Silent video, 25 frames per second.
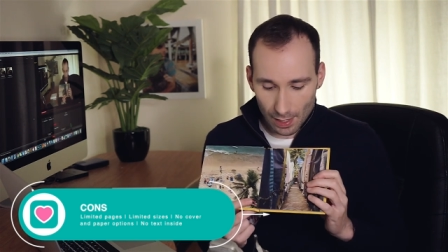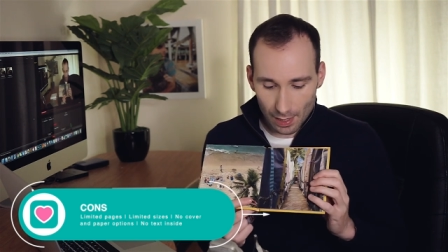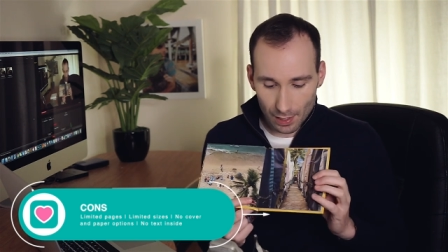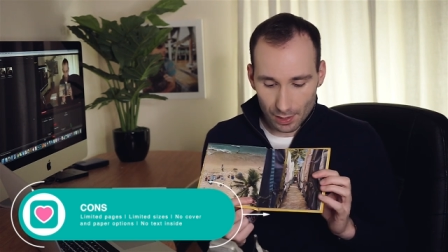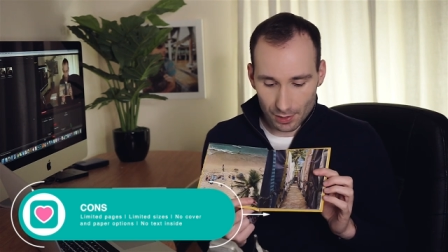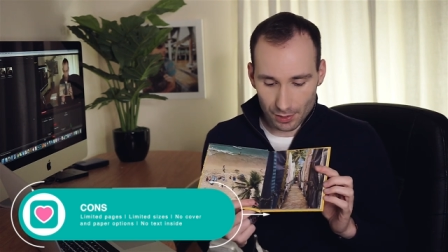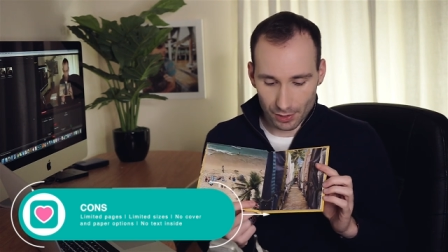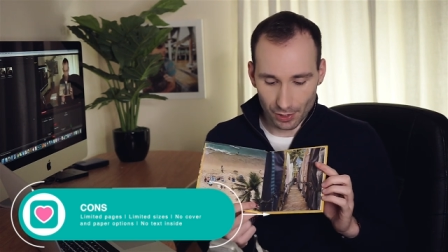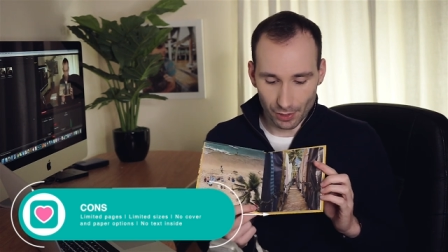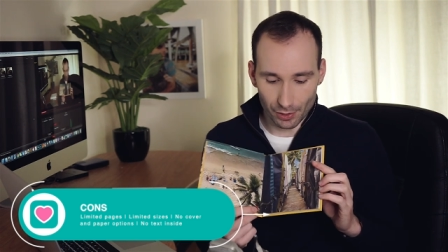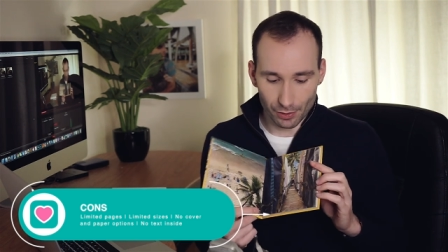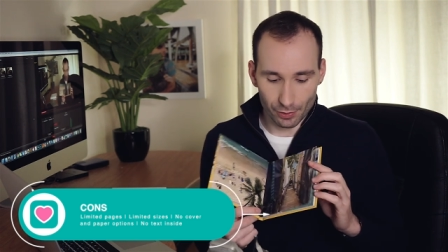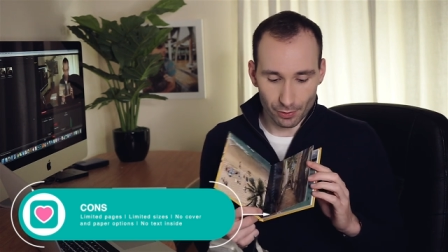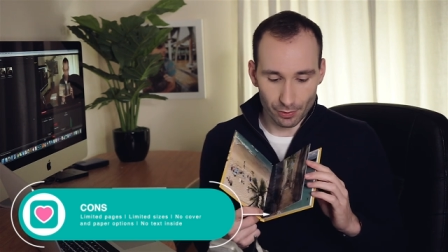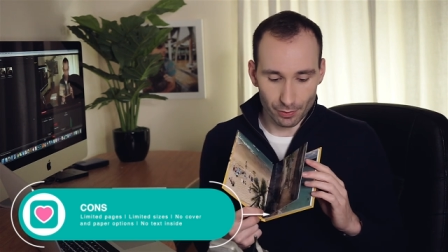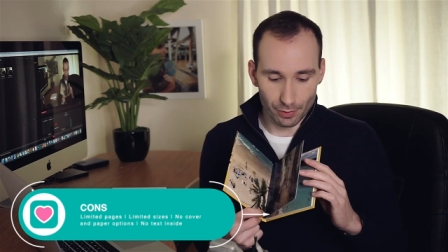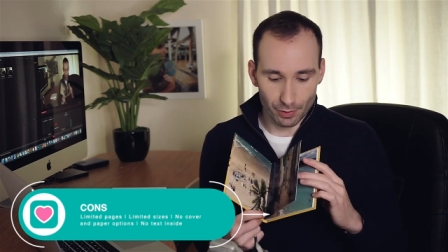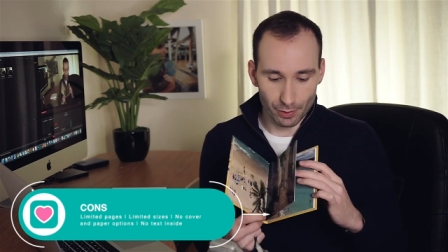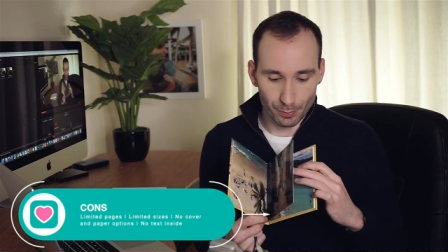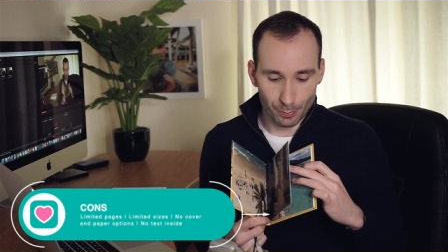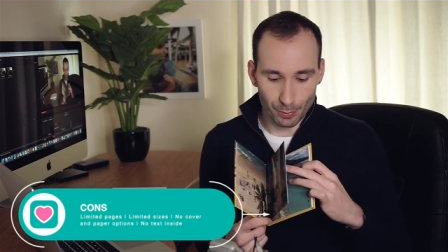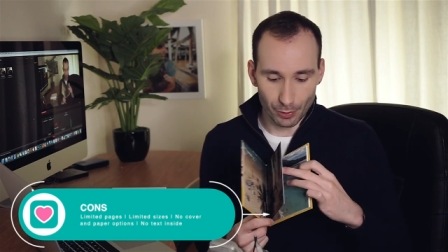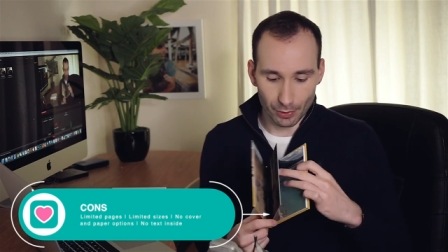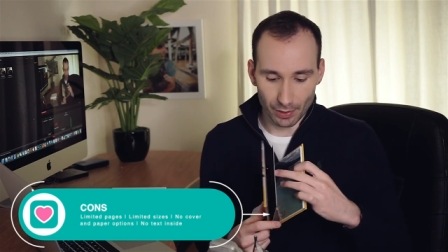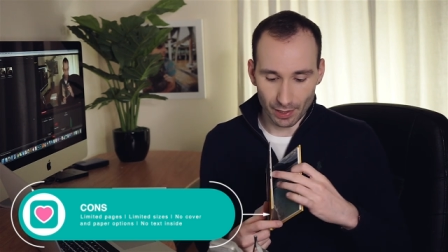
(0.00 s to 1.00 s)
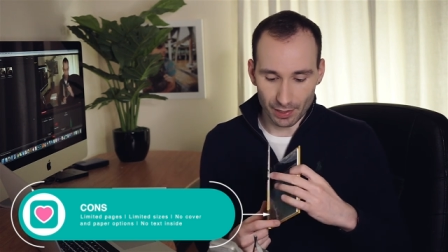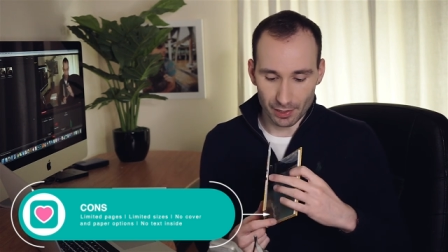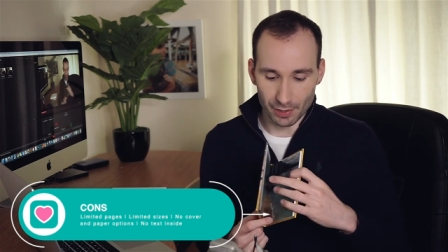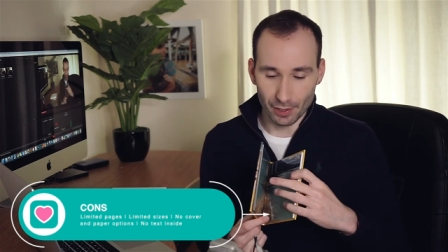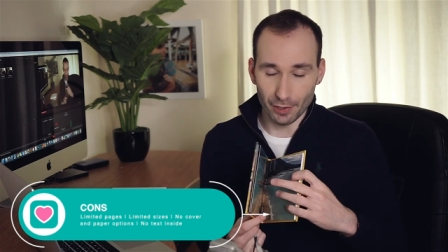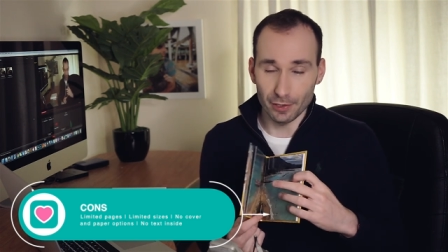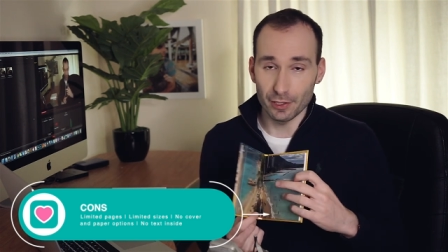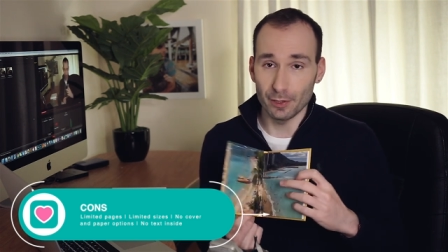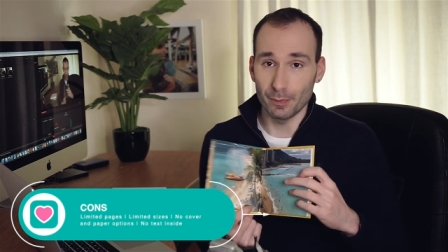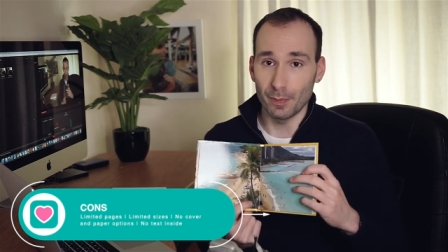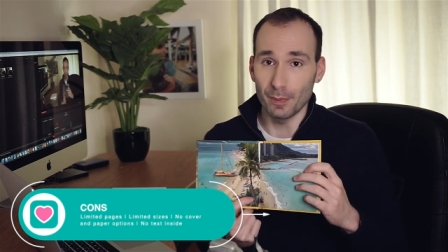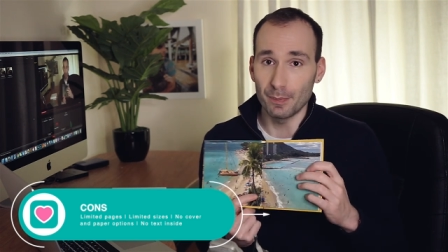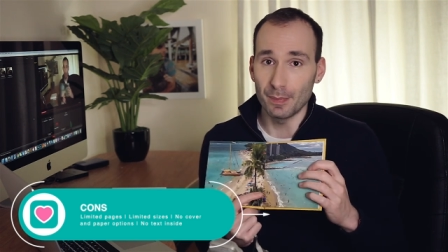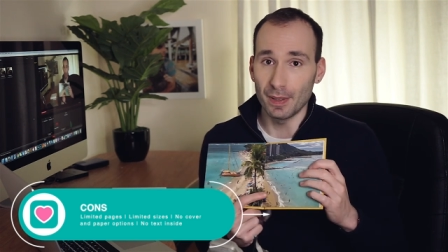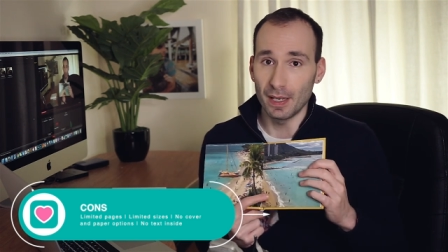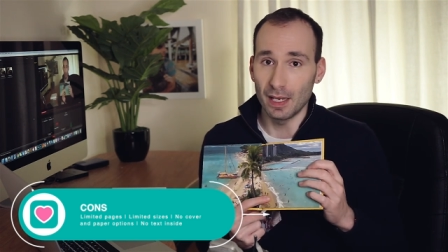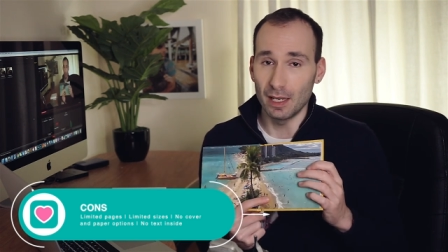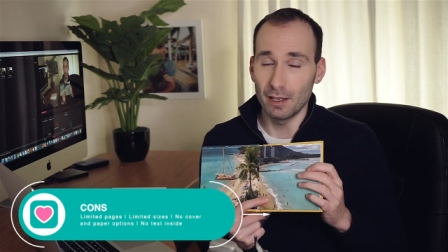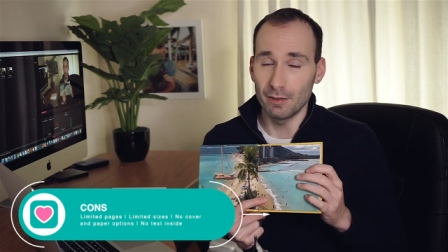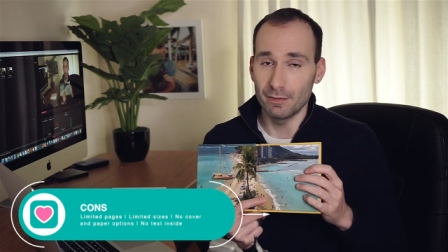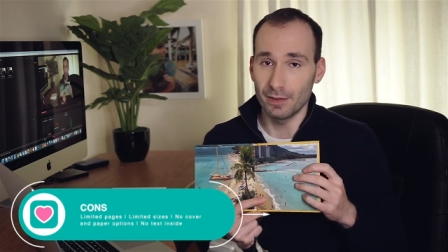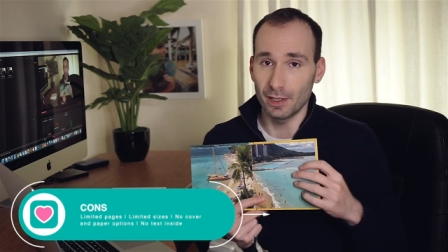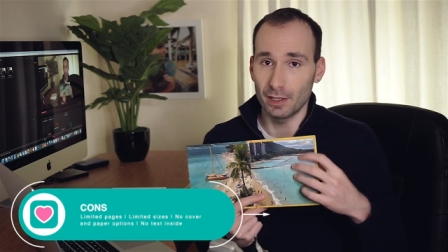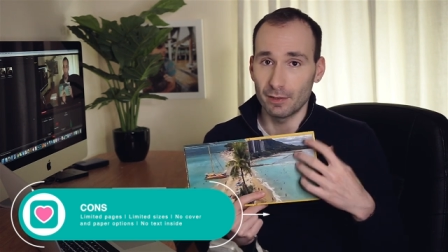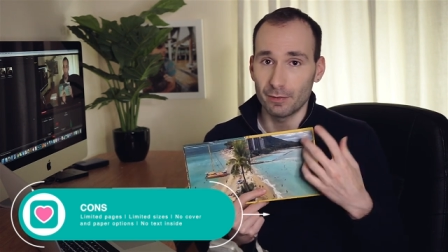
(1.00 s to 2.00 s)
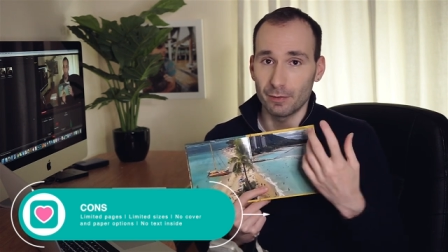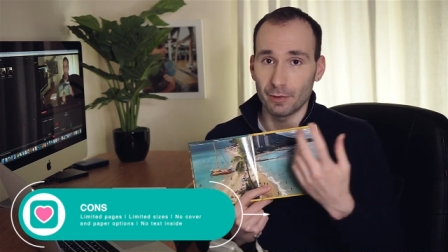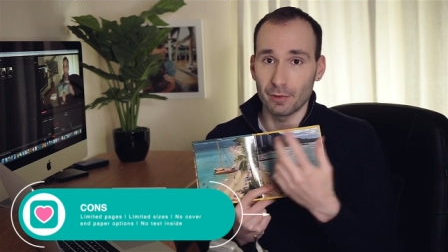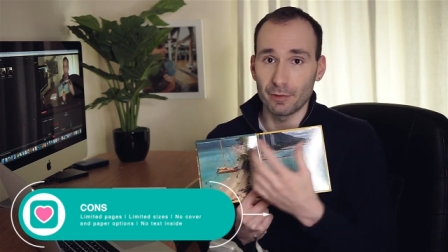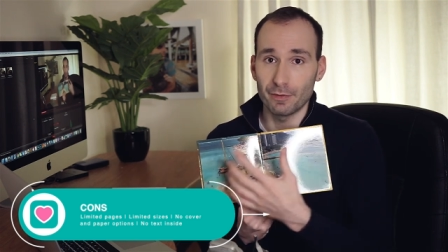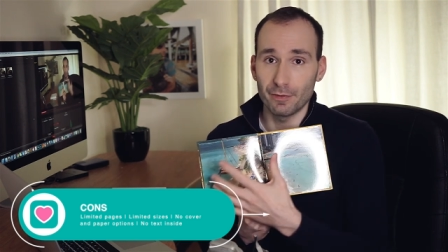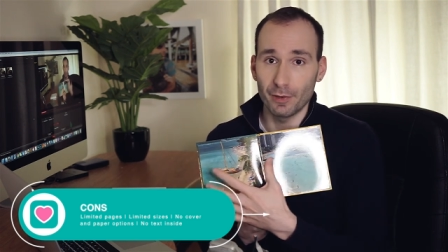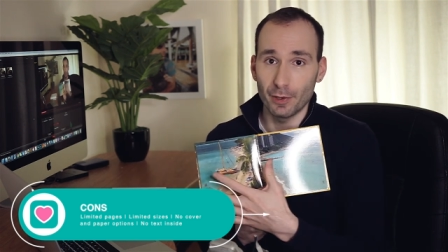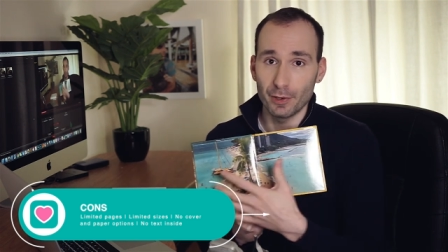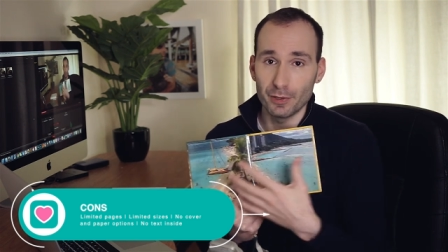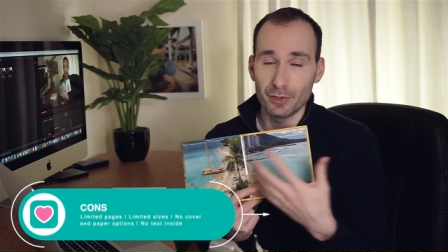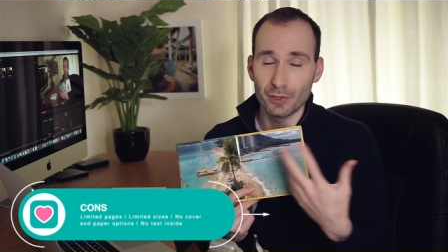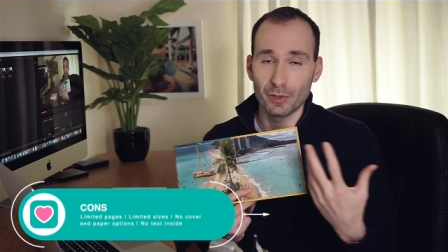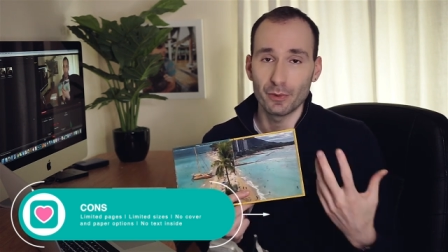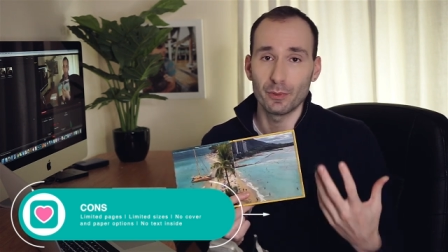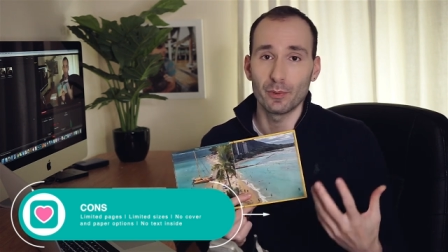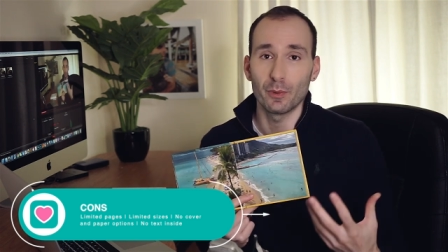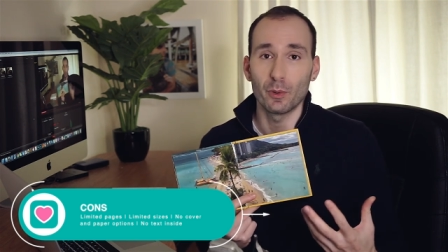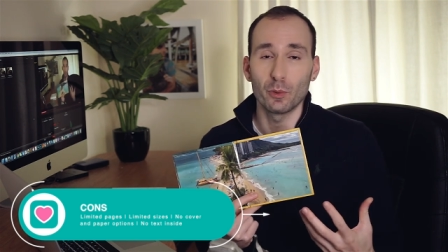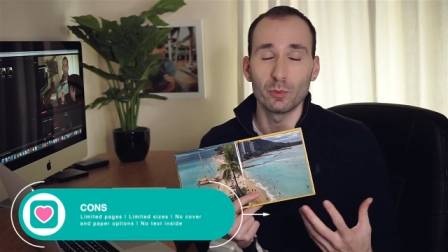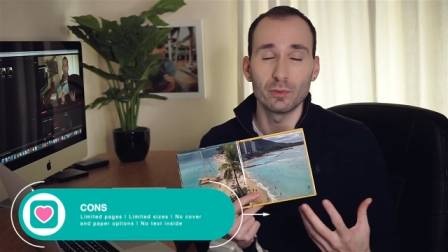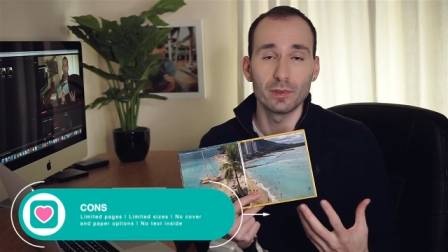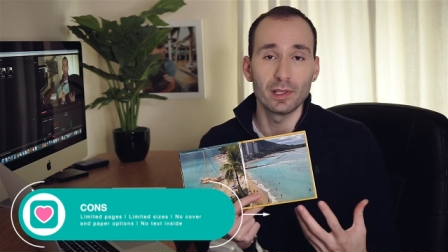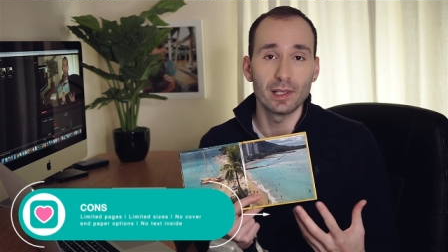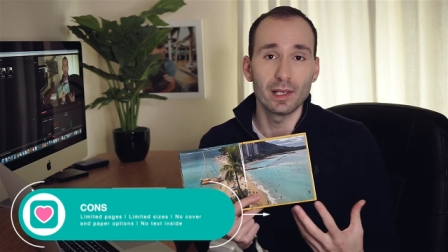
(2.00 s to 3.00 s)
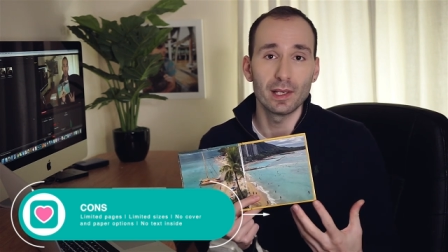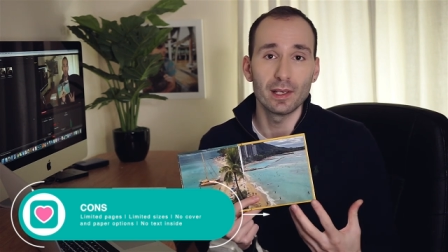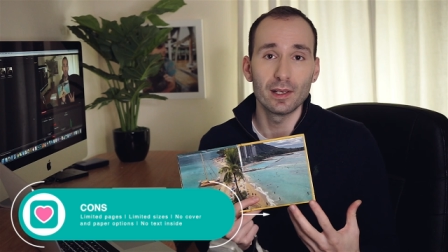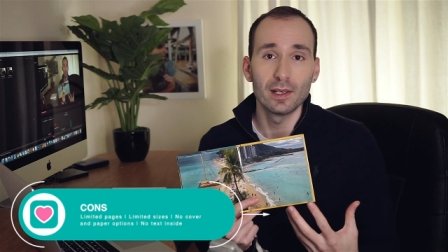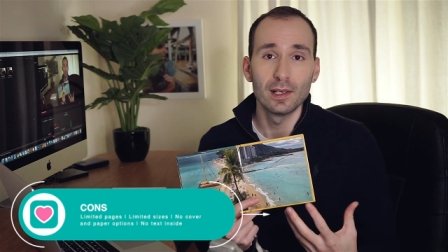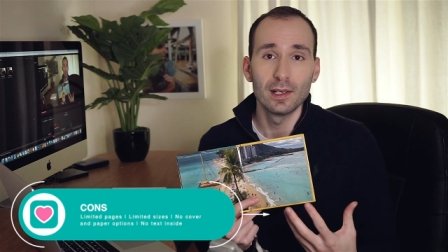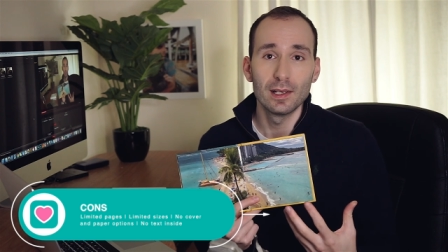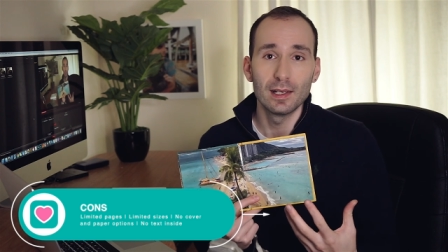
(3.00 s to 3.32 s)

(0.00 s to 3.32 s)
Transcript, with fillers: So the book is going to be perfect for photo only